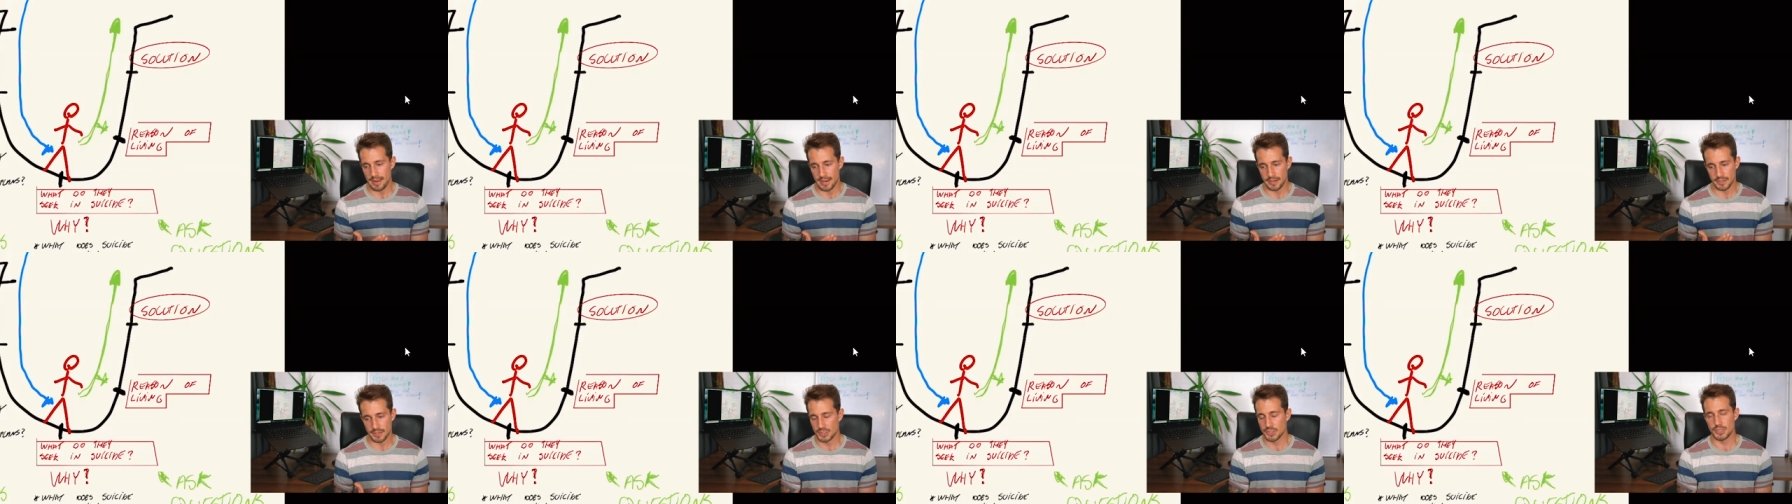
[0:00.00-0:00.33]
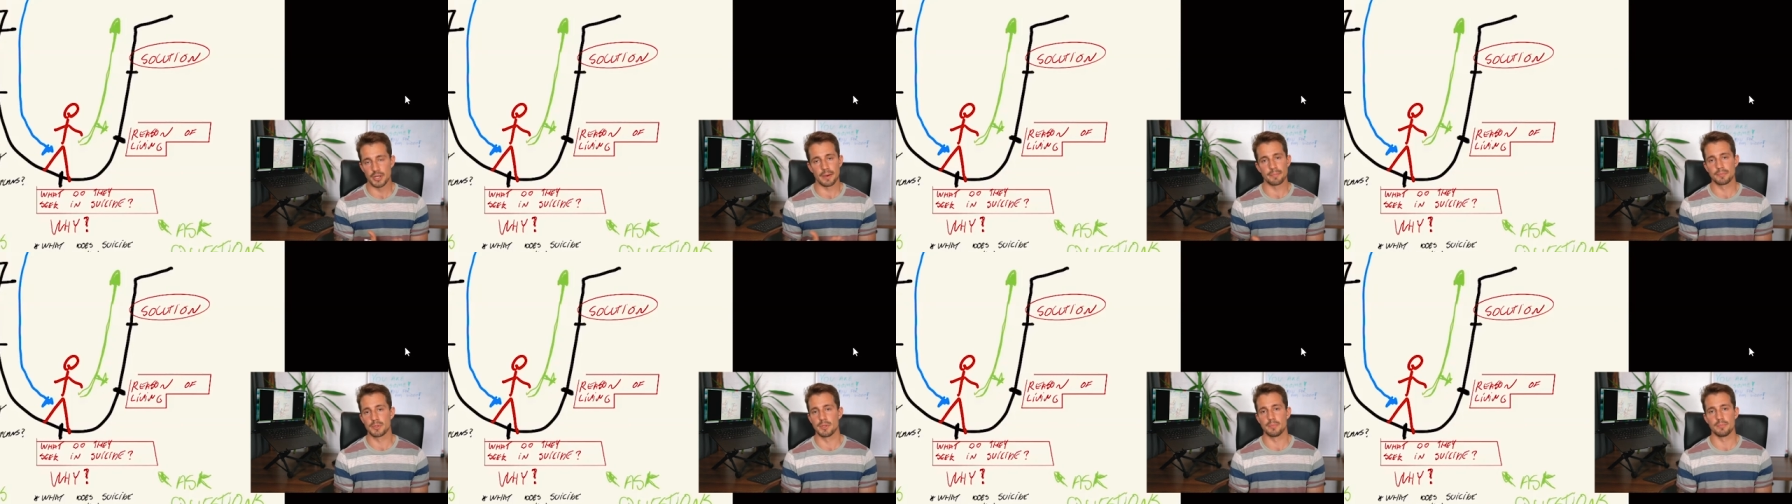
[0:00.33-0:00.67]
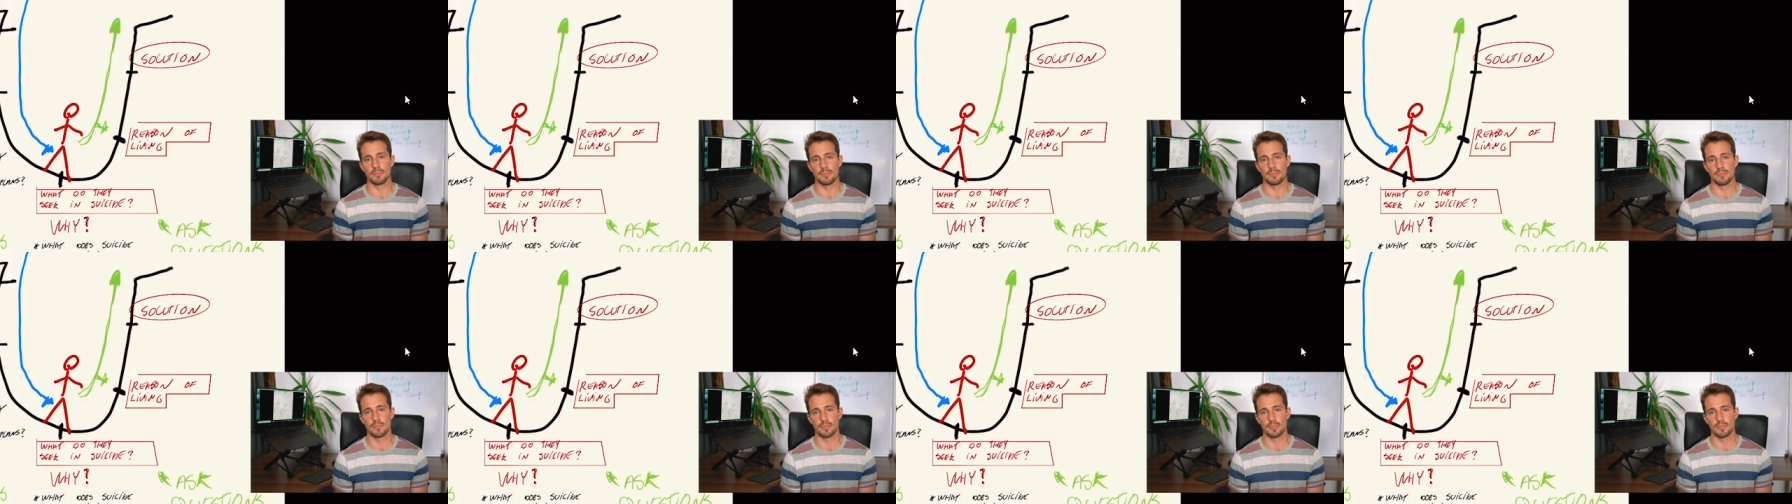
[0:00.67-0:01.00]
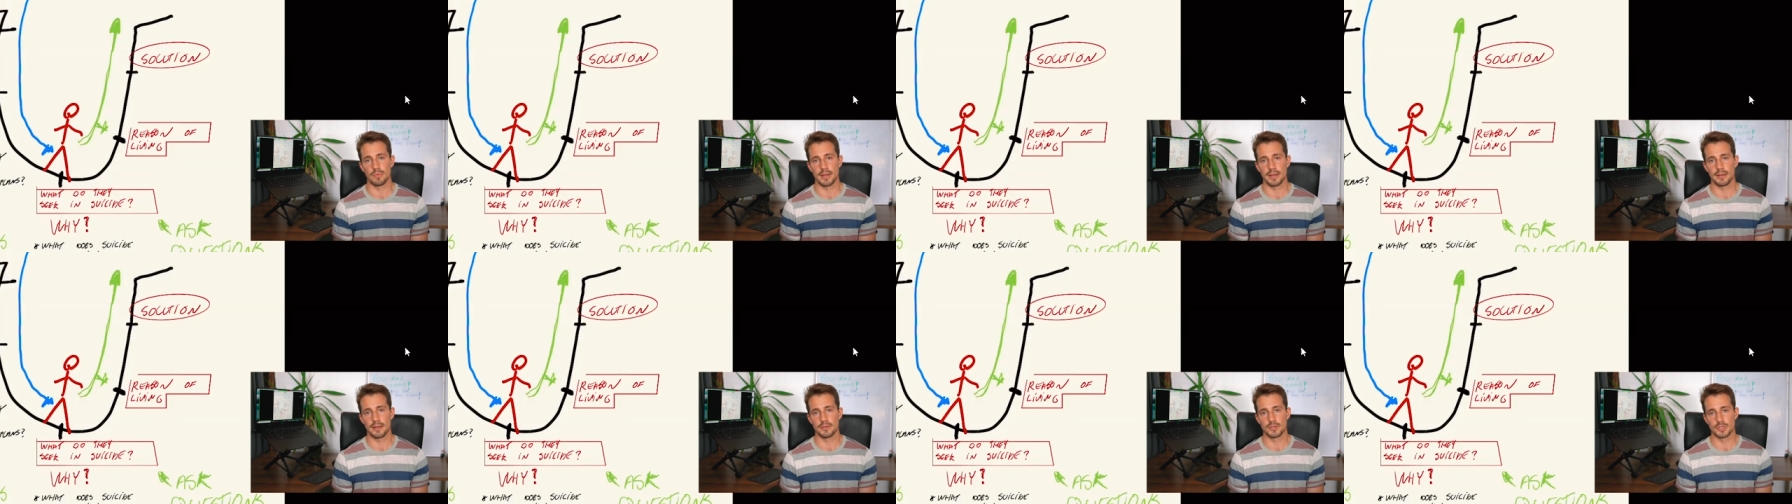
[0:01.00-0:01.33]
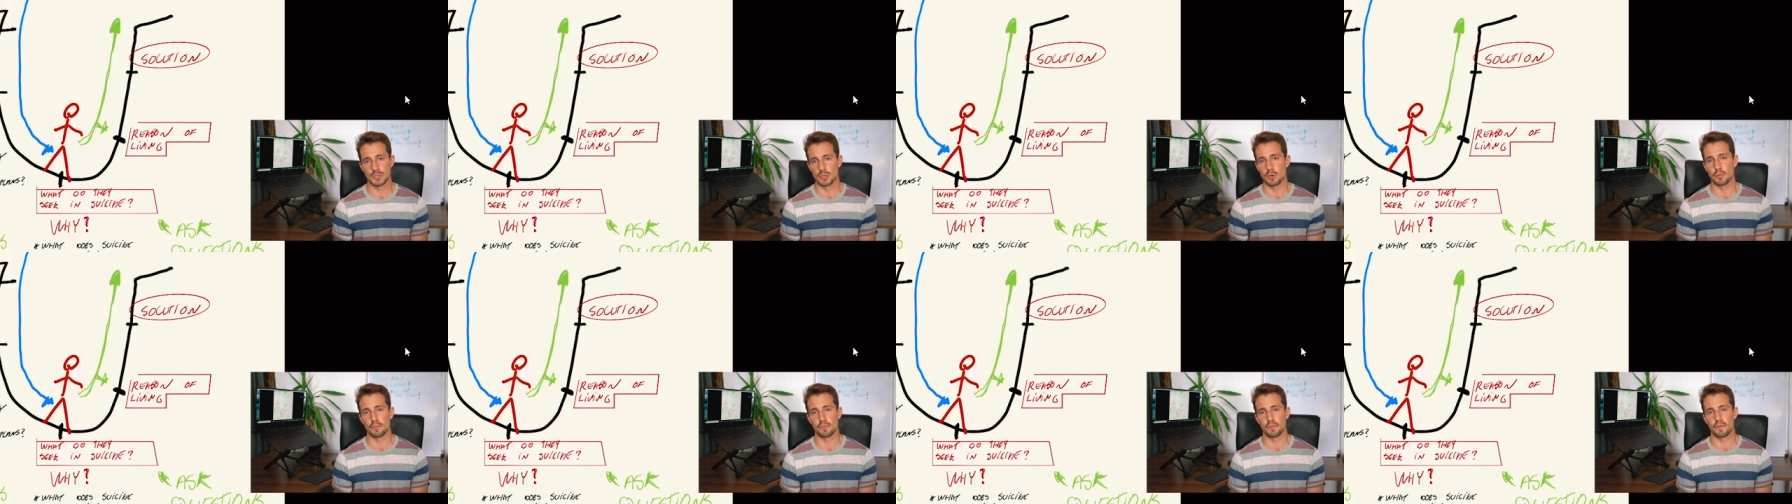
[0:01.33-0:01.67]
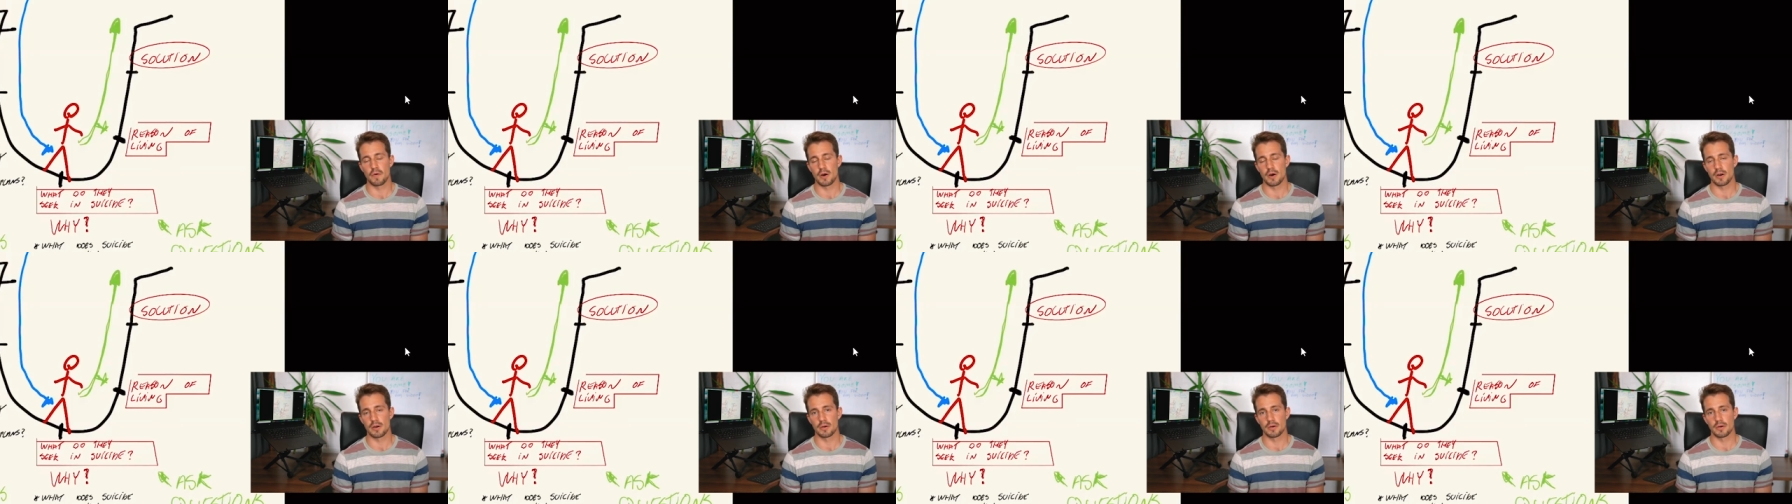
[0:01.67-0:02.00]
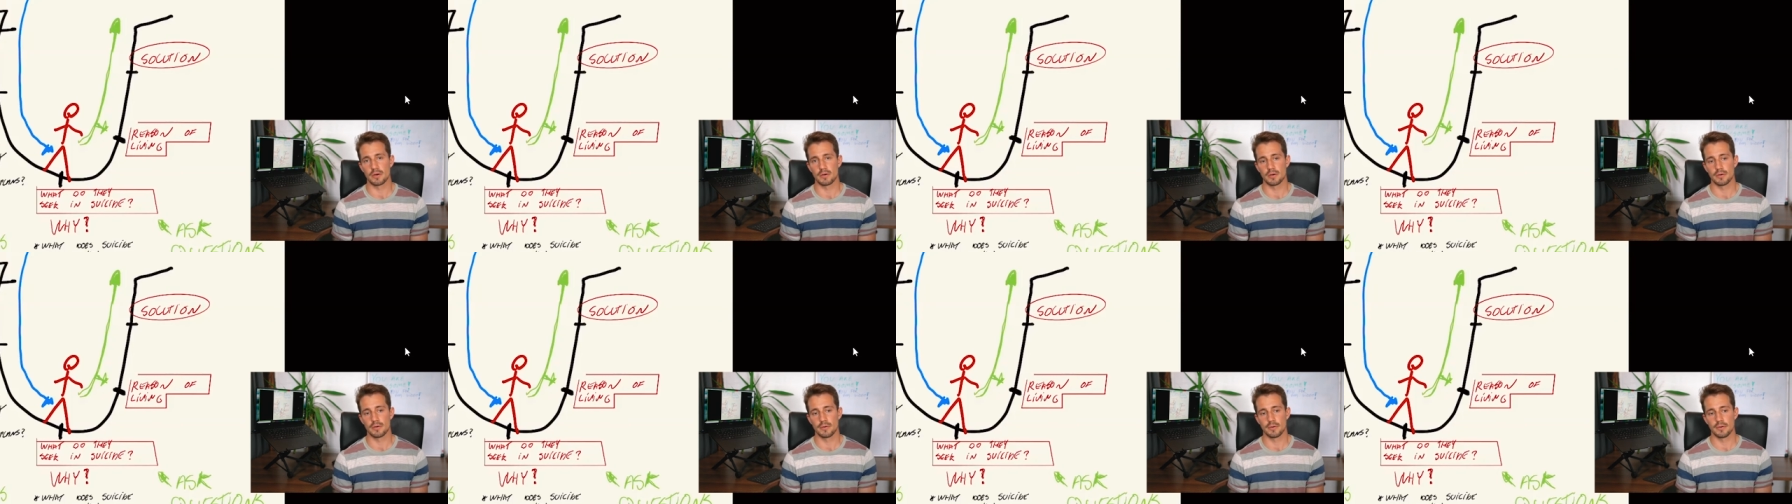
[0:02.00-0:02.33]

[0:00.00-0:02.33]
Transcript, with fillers: has stopped them so far